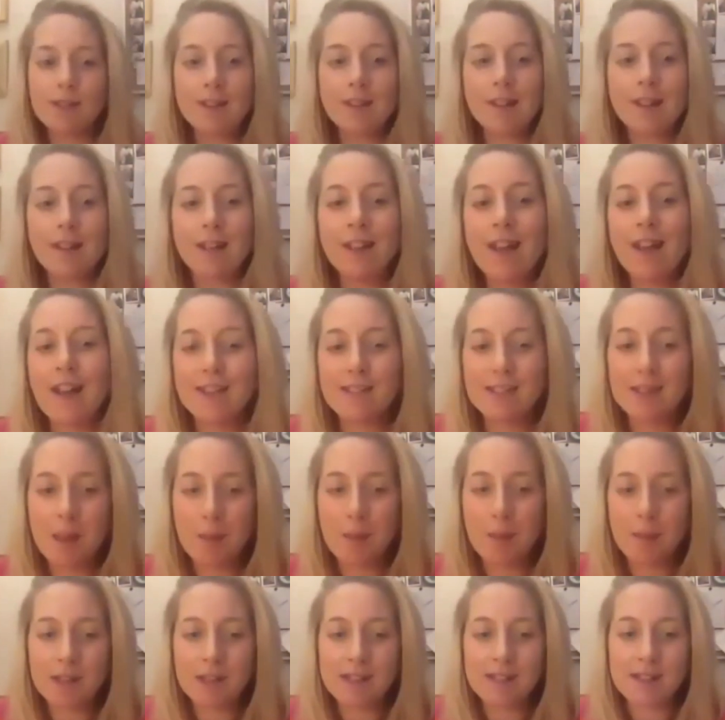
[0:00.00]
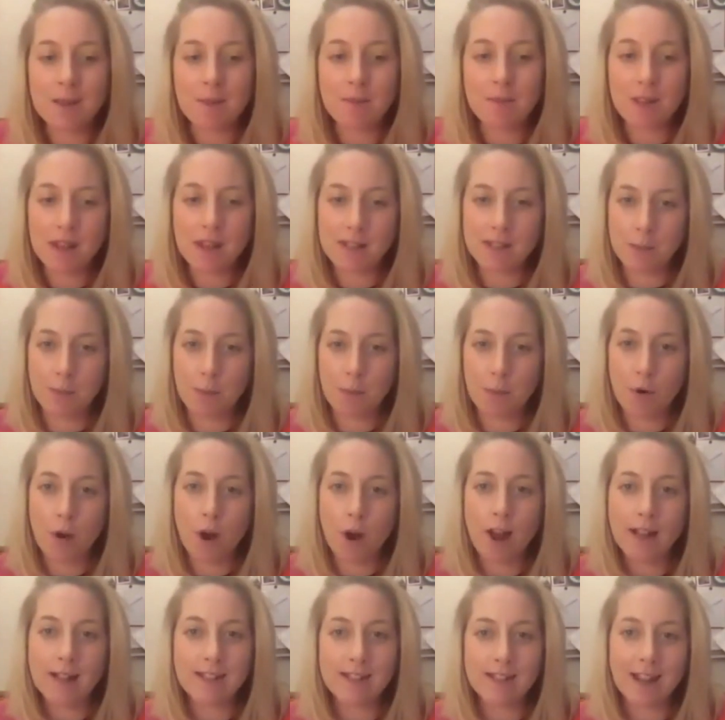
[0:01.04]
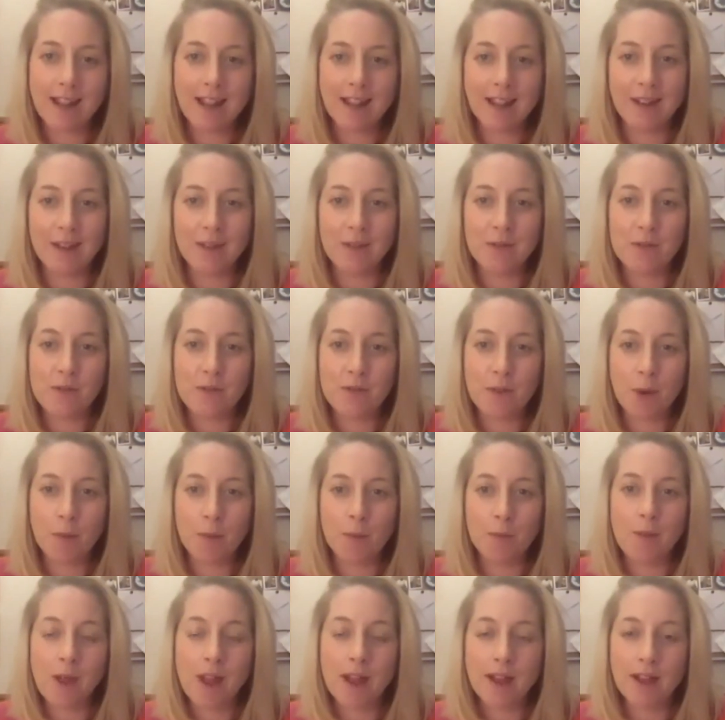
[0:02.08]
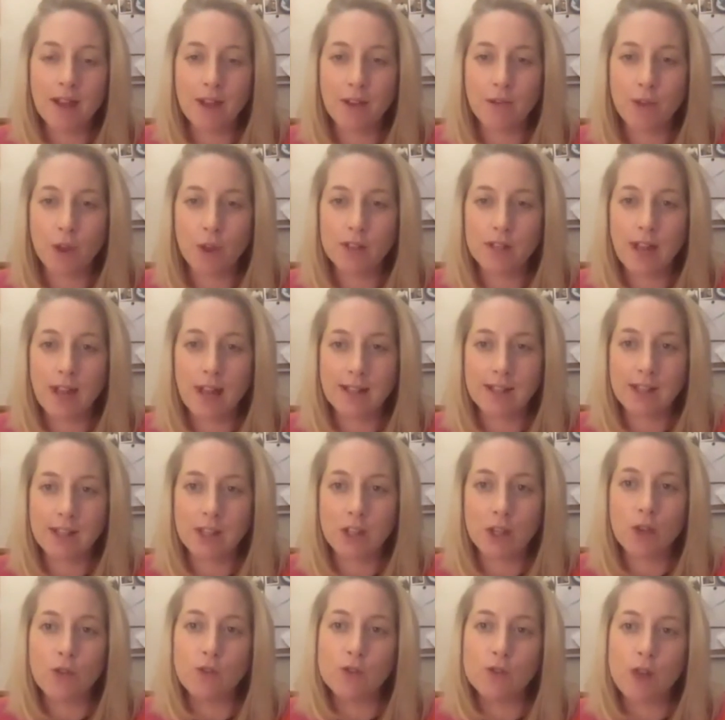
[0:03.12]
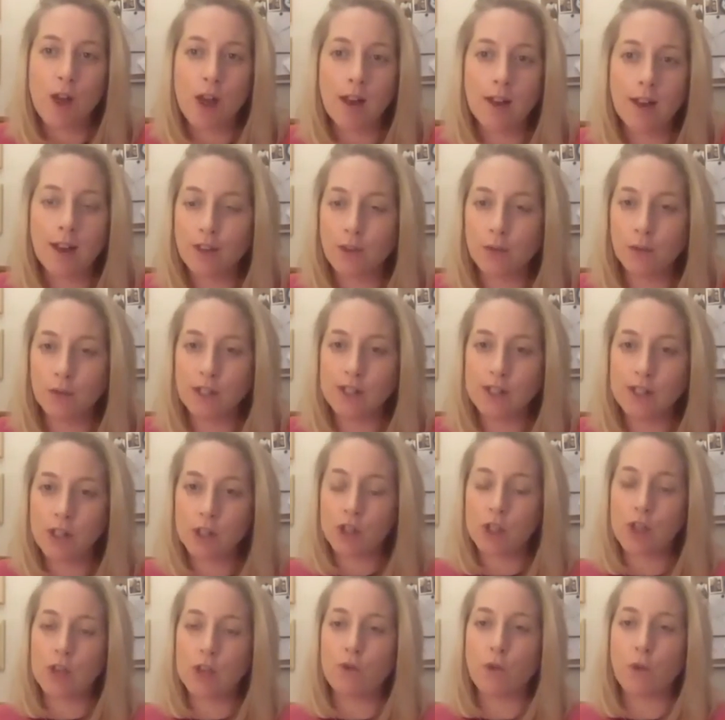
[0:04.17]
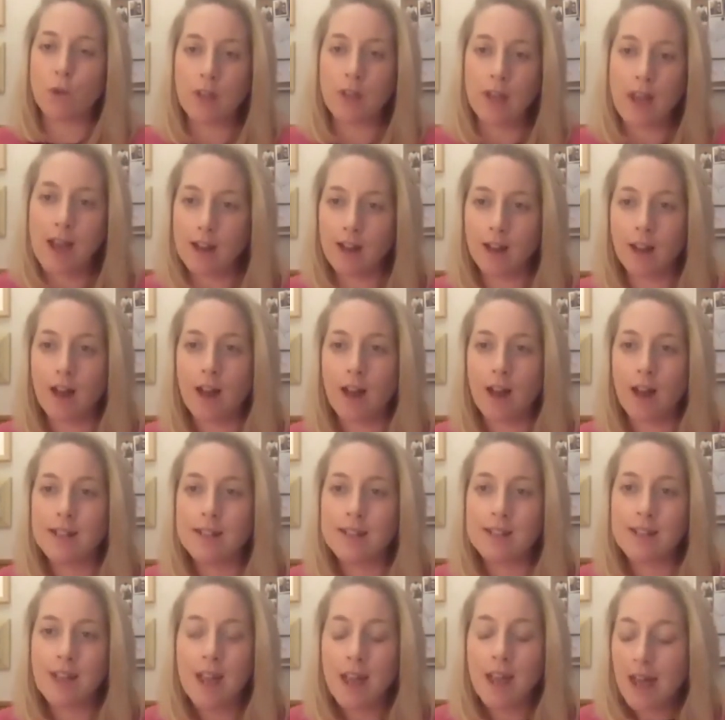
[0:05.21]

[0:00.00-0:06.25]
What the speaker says: has there been something surprising from any of those legs that you've done, like the research that you've already analysed?